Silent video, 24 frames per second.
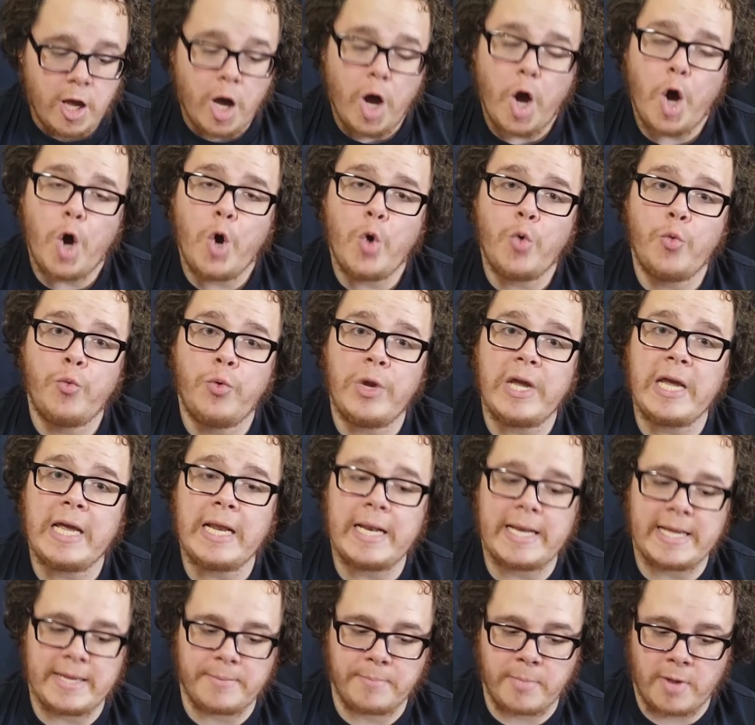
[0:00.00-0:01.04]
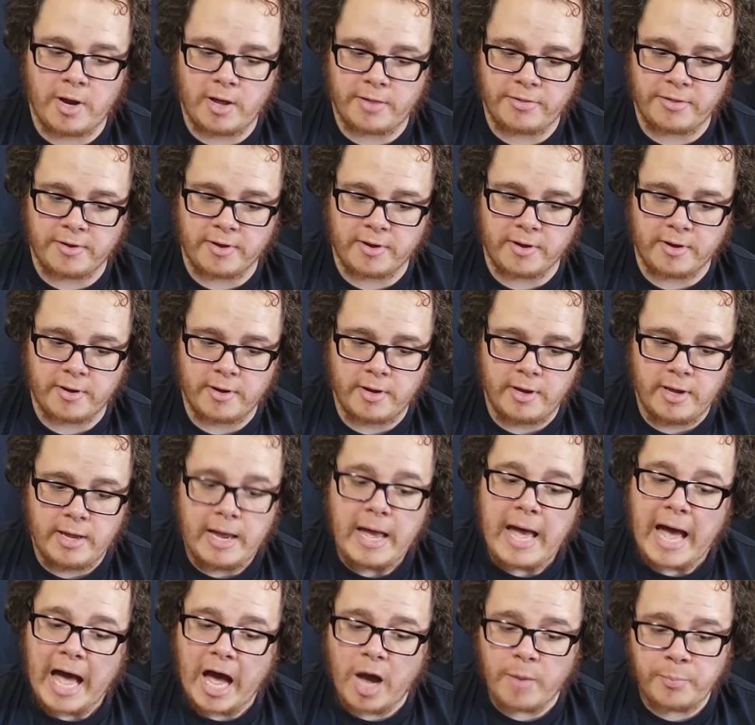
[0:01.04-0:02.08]
Oh, really, Mother?
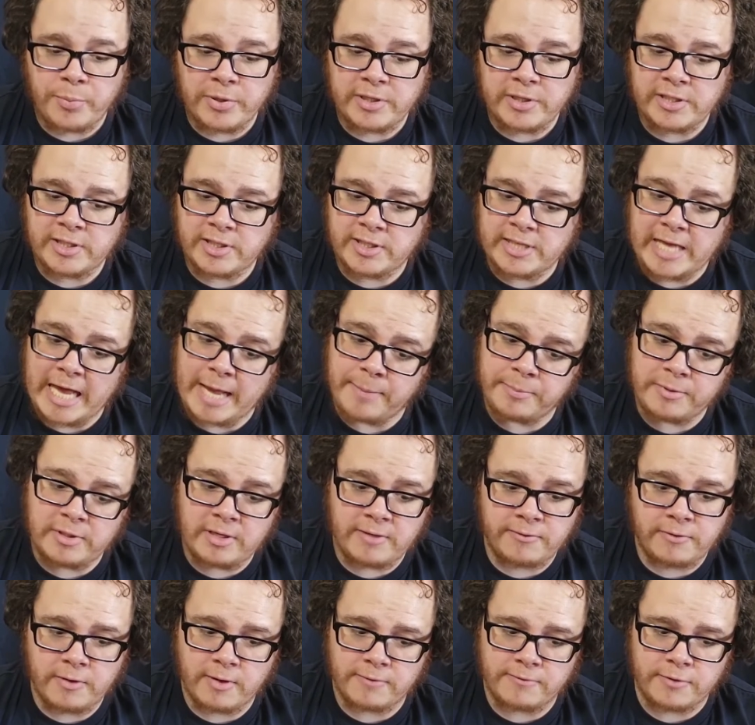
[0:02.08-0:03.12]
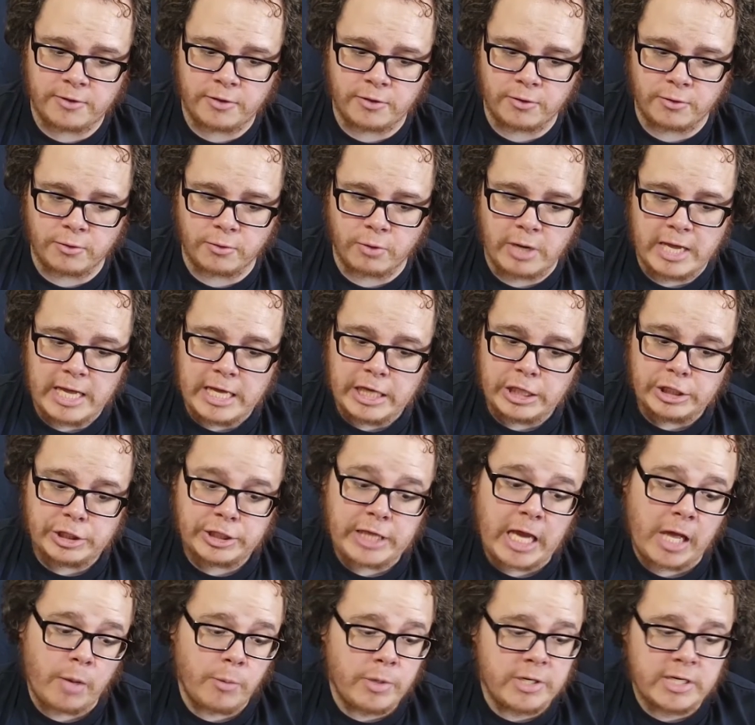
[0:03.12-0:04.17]
How perceptive of you.
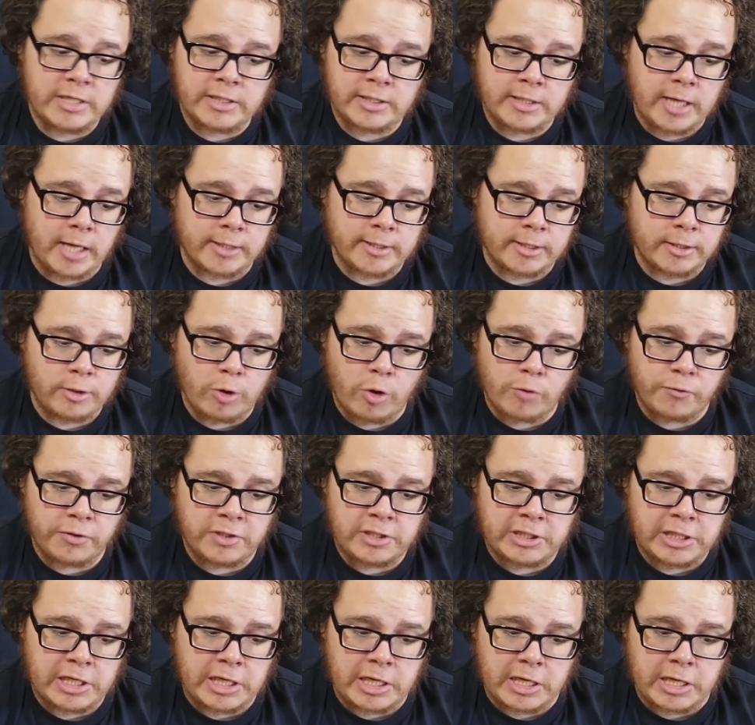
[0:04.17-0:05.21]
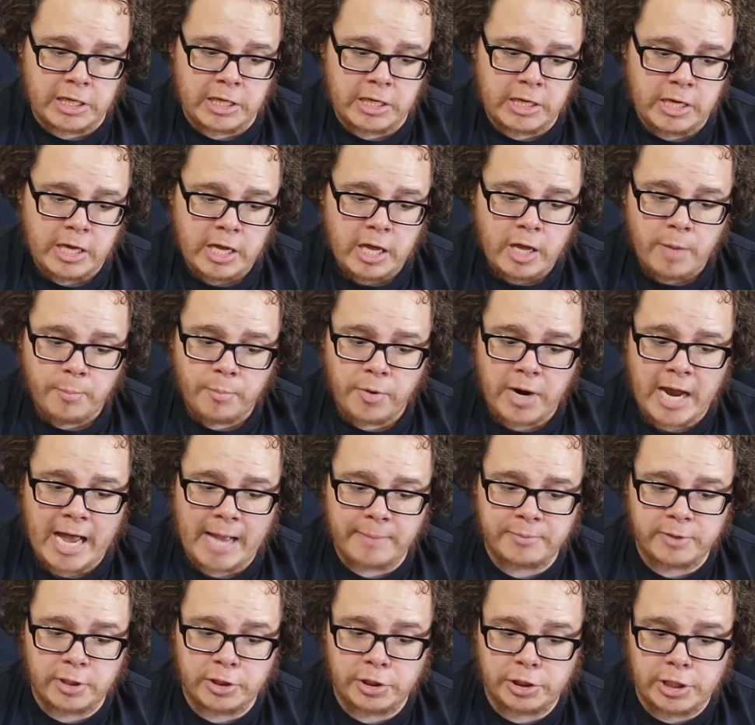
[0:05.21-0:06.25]
Shall we discuss it over tea?
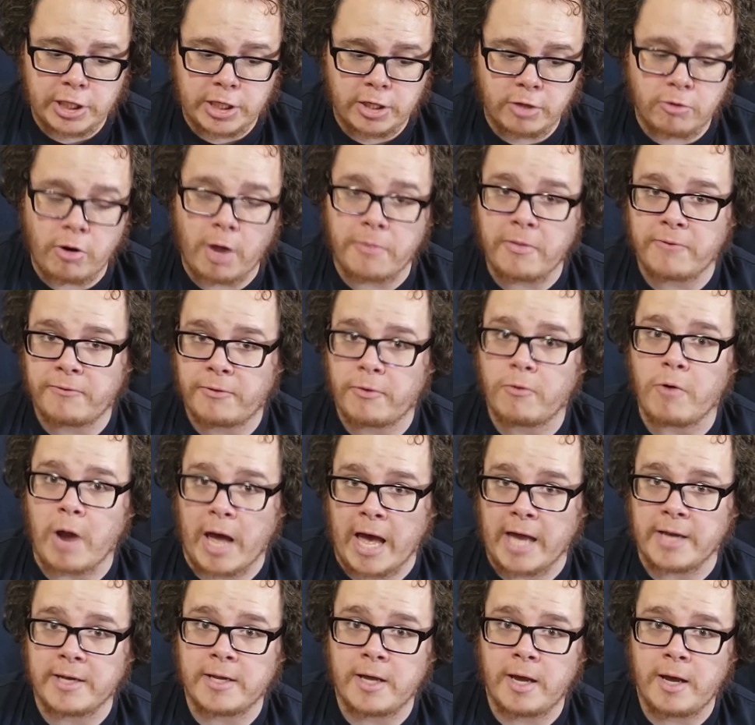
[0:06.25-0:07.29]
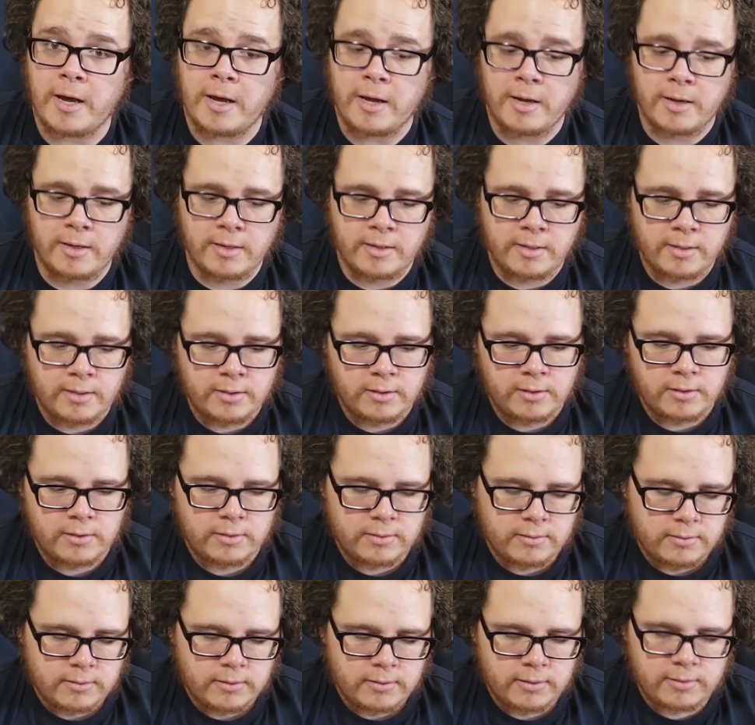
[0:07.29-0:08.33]
Perhaps a dinner on the veranda?
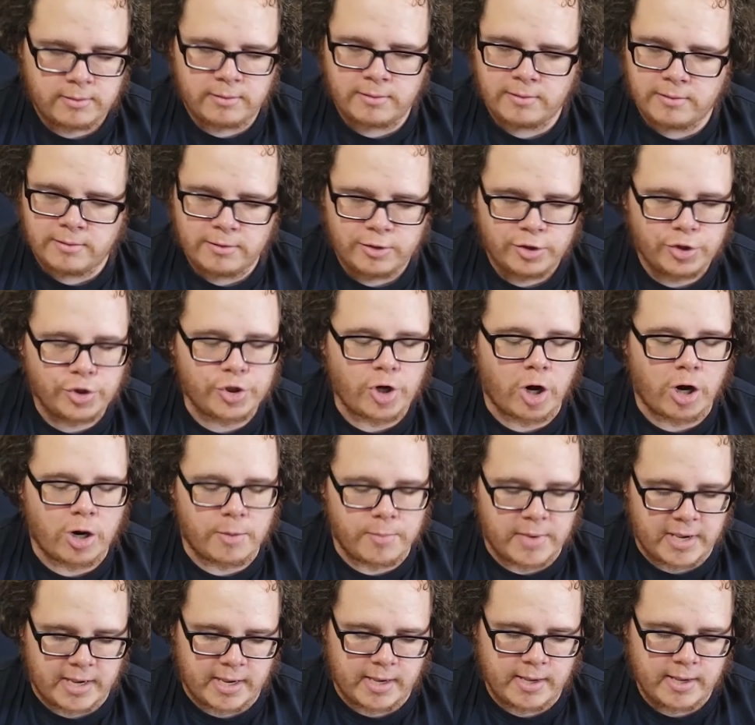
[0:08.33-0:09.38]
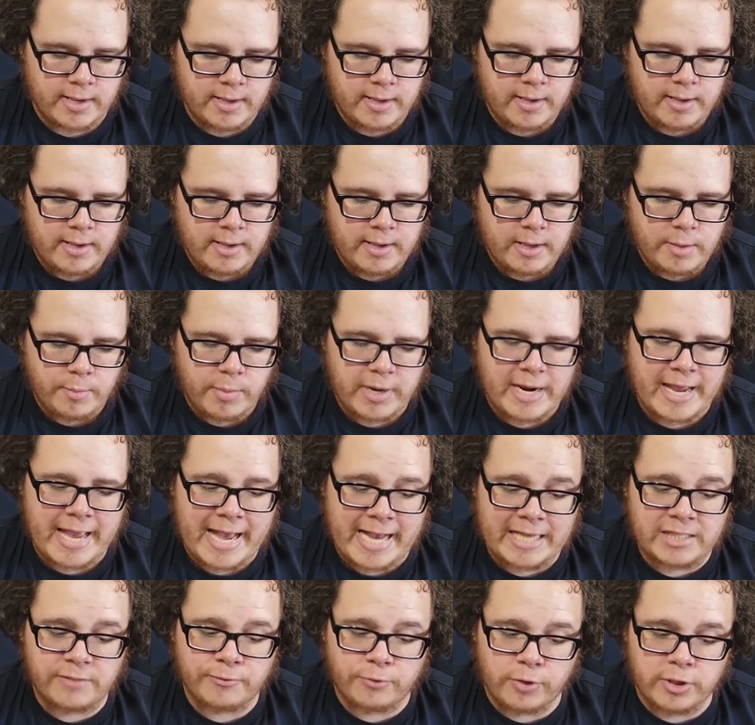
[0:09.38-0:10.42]
Charming. But I
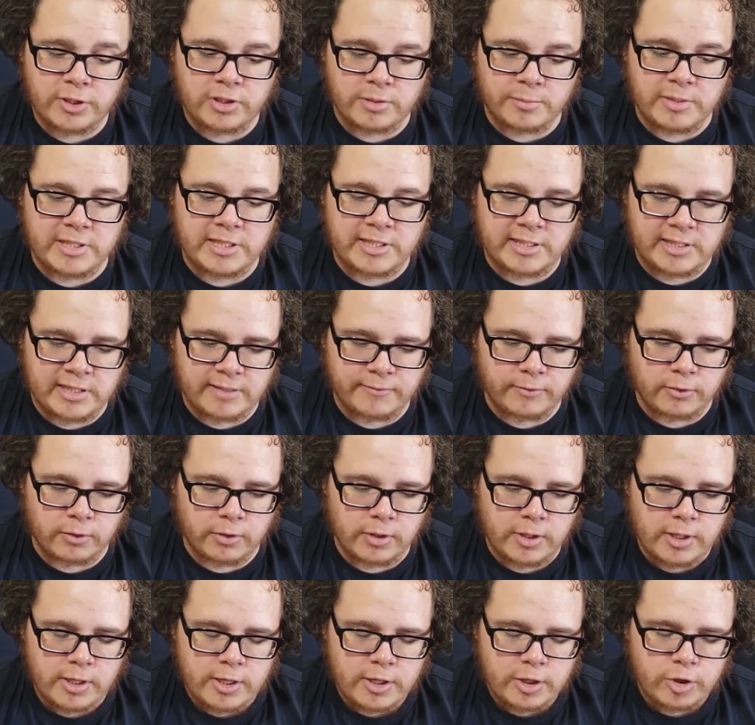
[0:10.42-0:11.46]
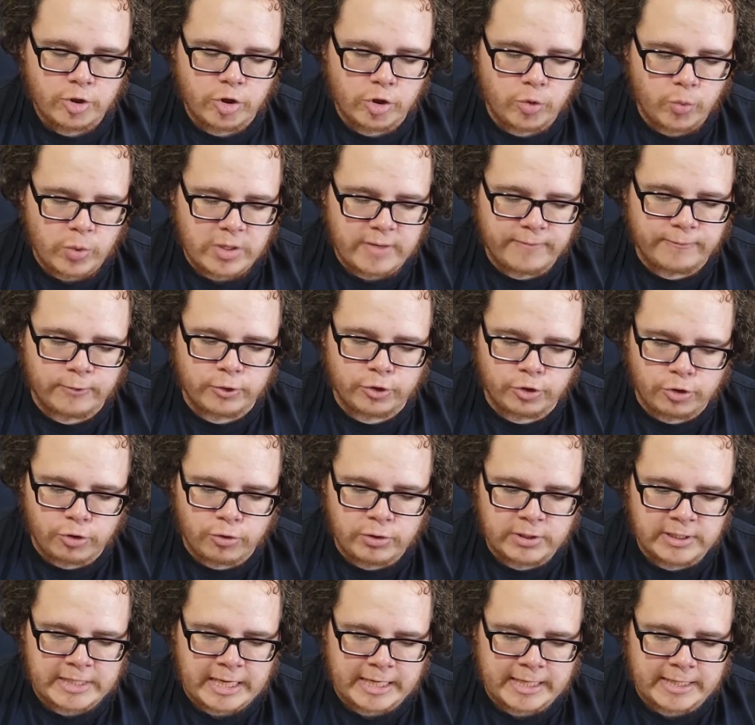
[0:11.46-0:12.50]
asked for us to be civil. Could we, for 2
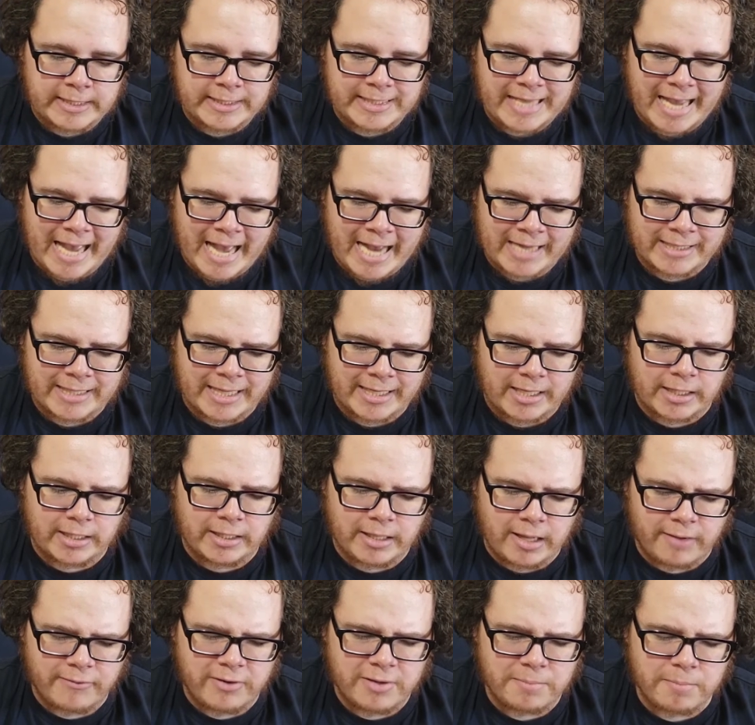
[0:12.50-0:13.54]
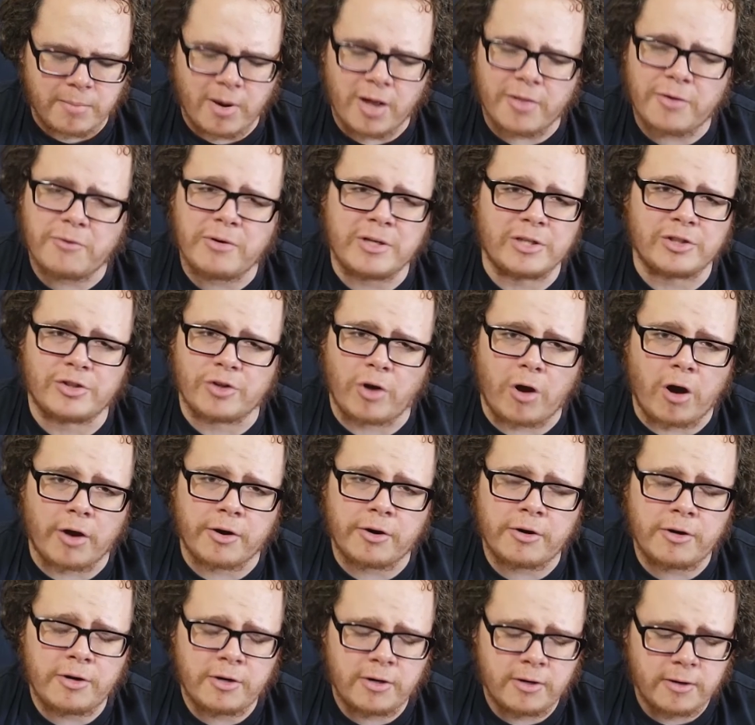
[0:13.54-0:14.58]
seconds, act like a loving mother and
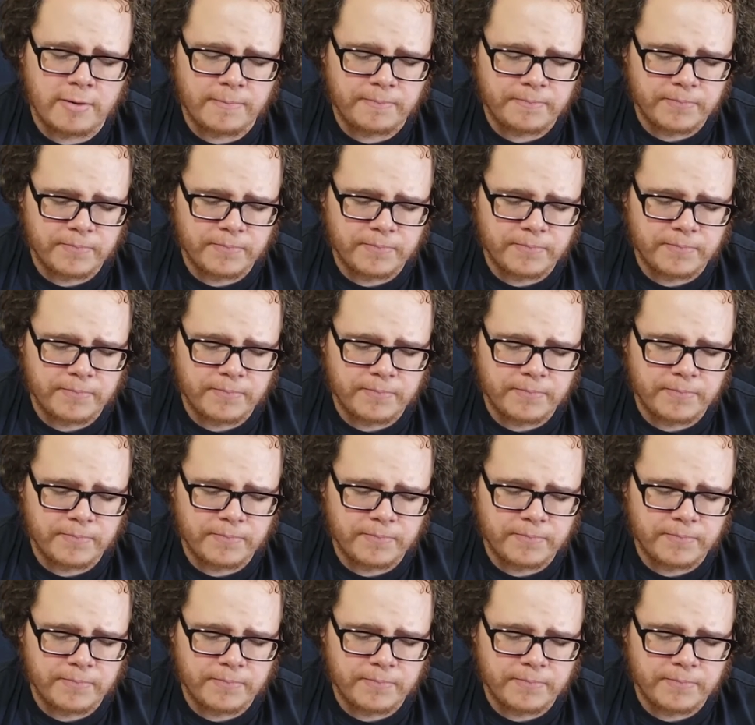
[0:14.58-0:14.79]
daughter?